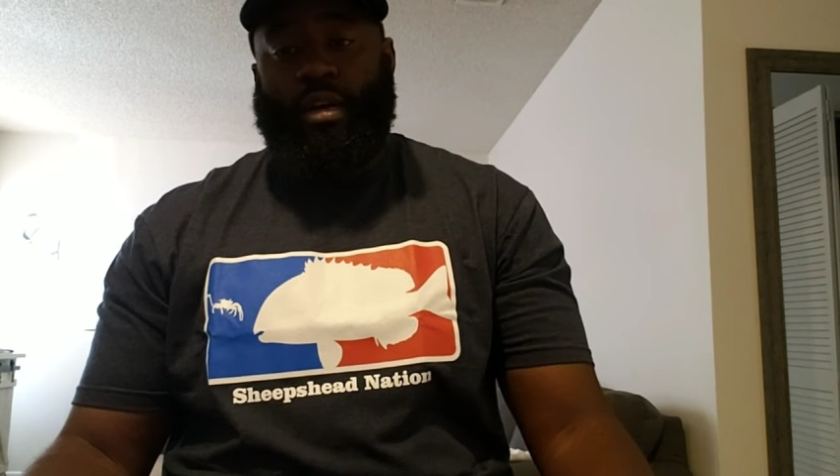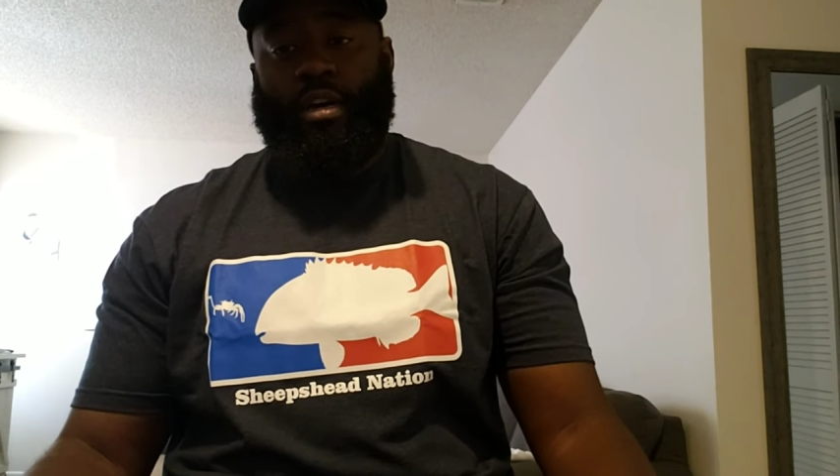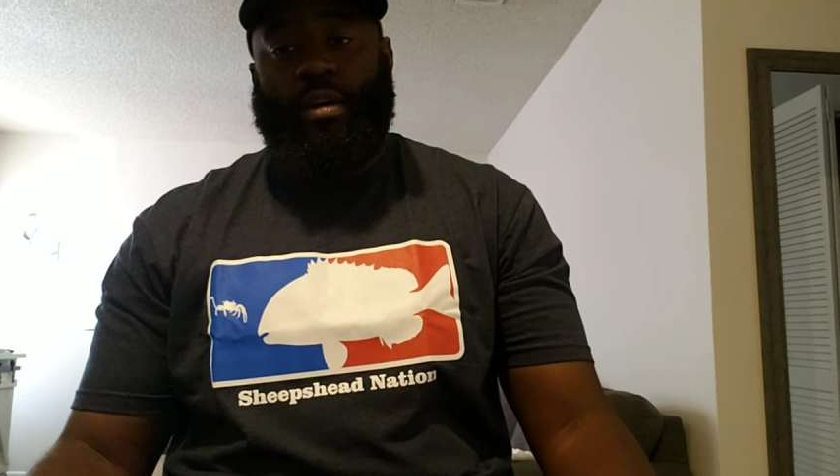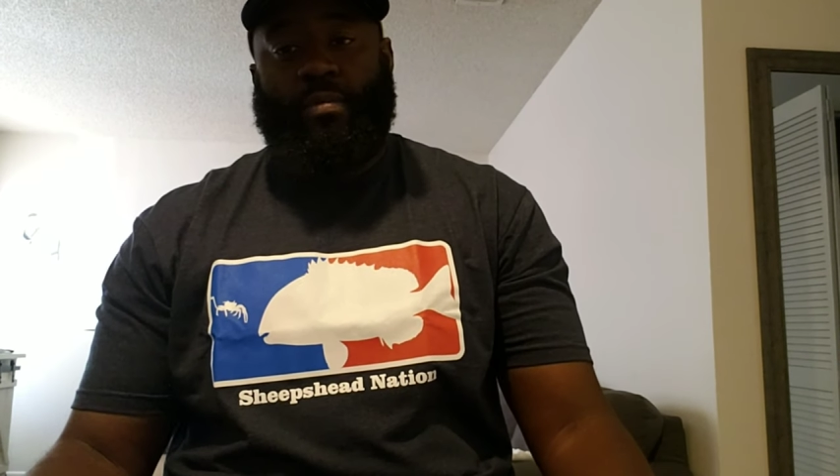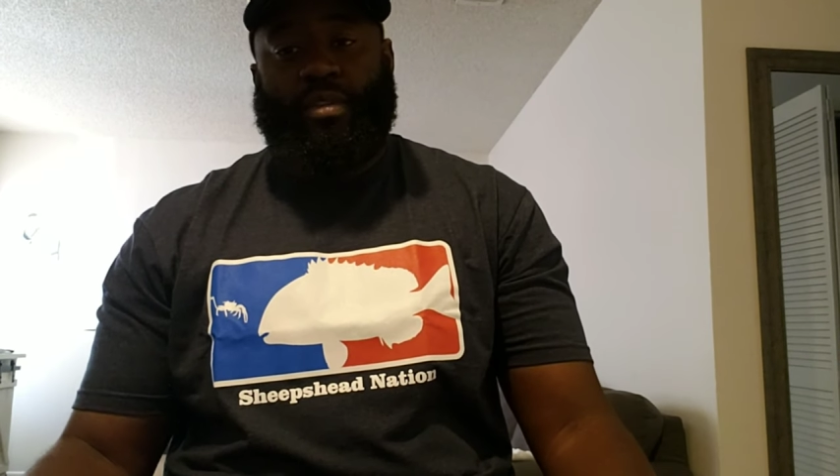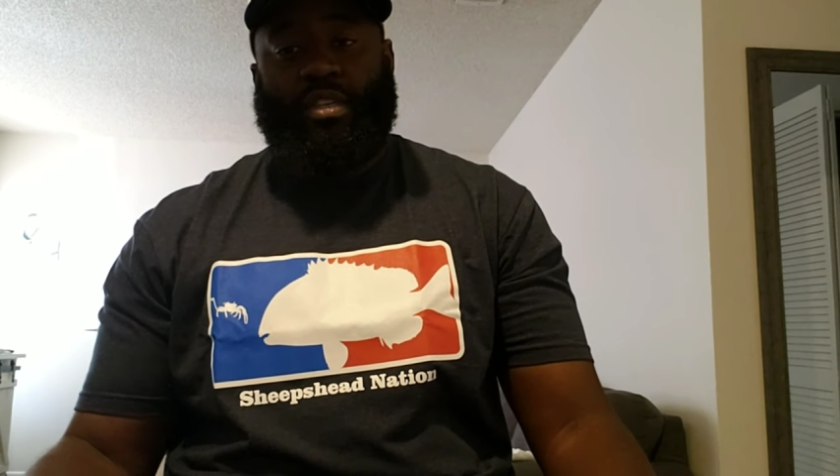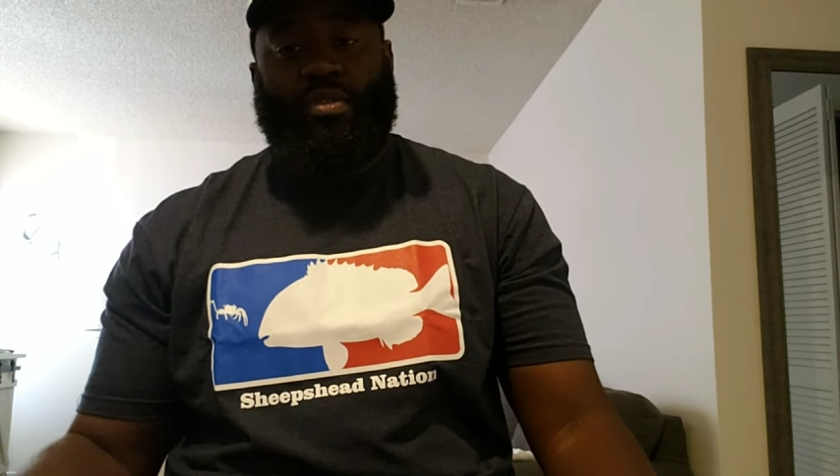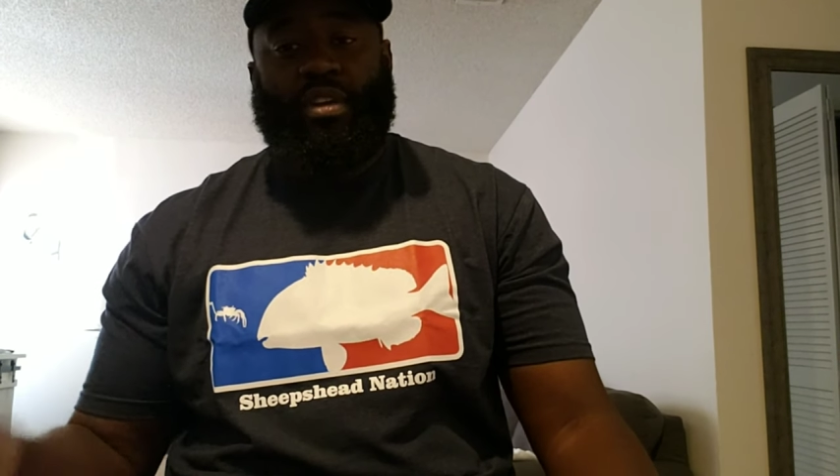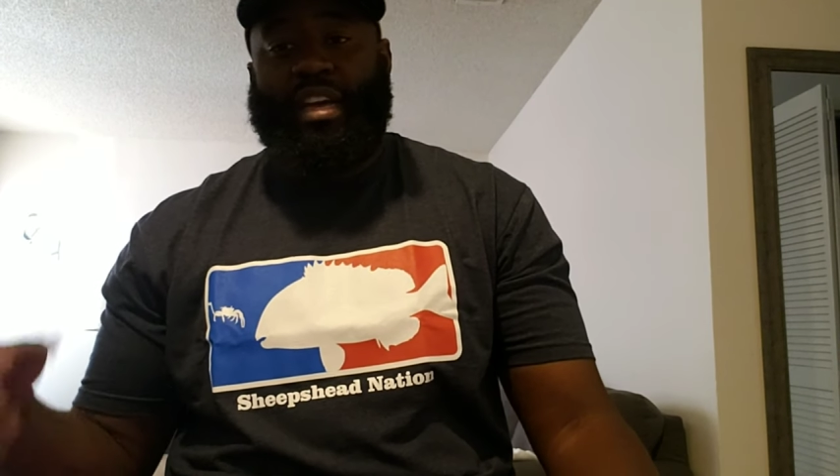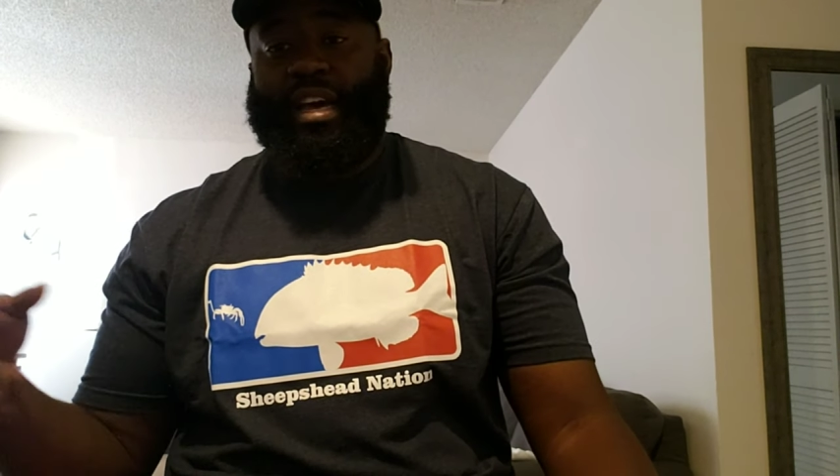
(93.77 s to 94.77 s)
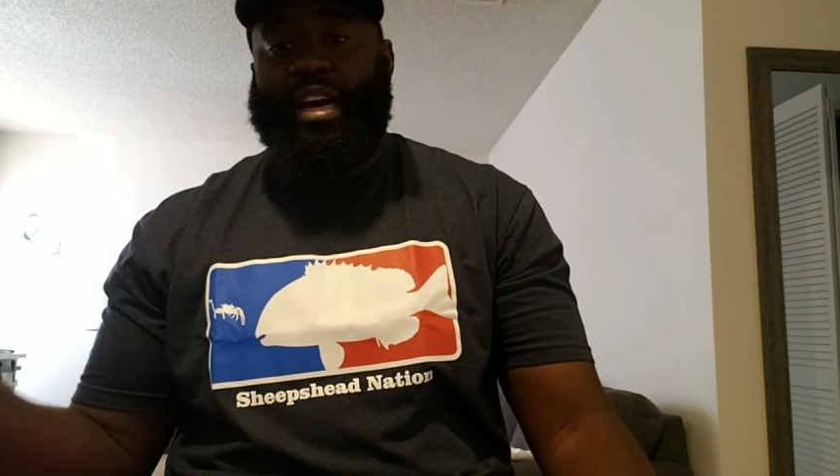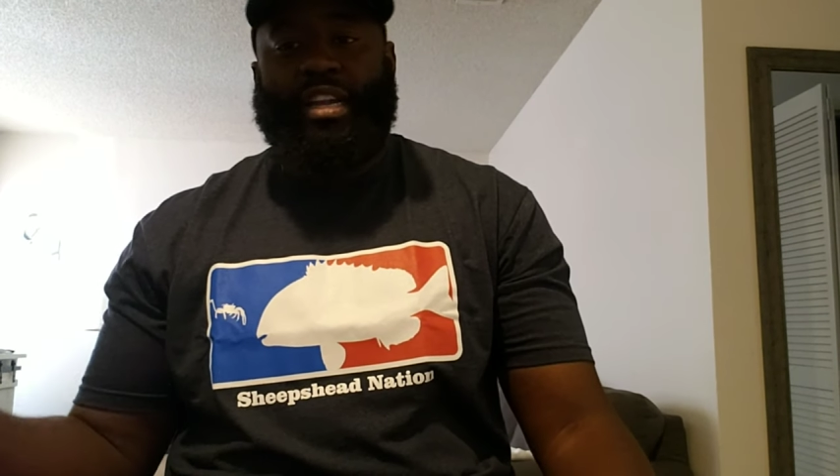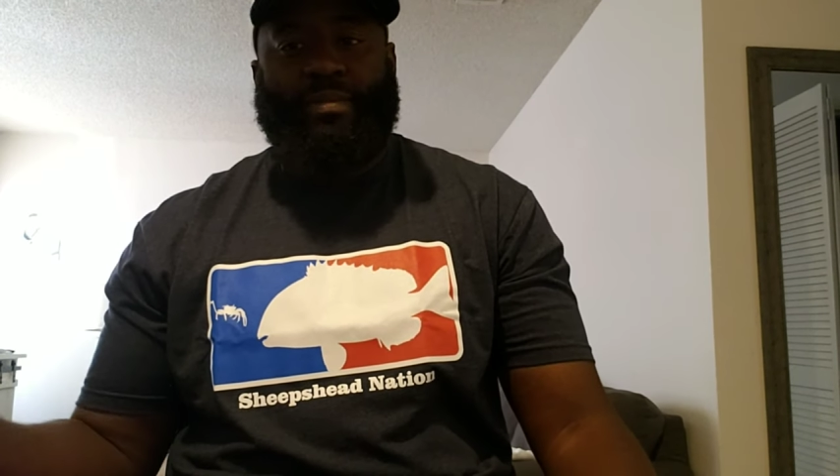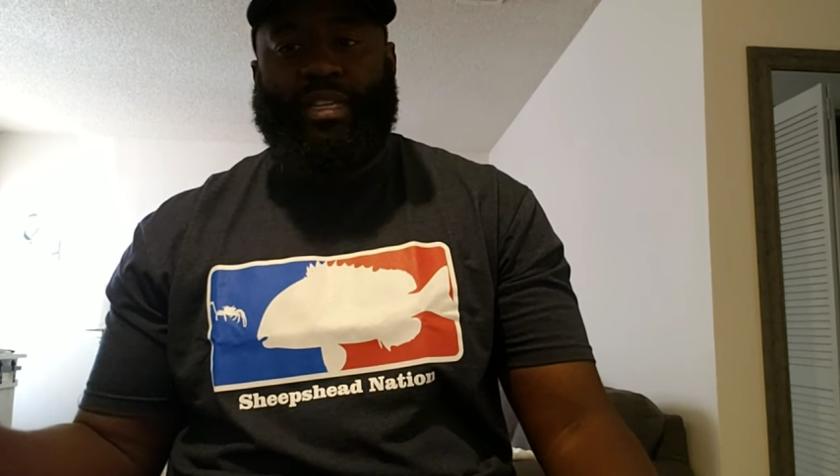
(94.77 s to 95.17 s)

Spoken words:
And so you can get hunting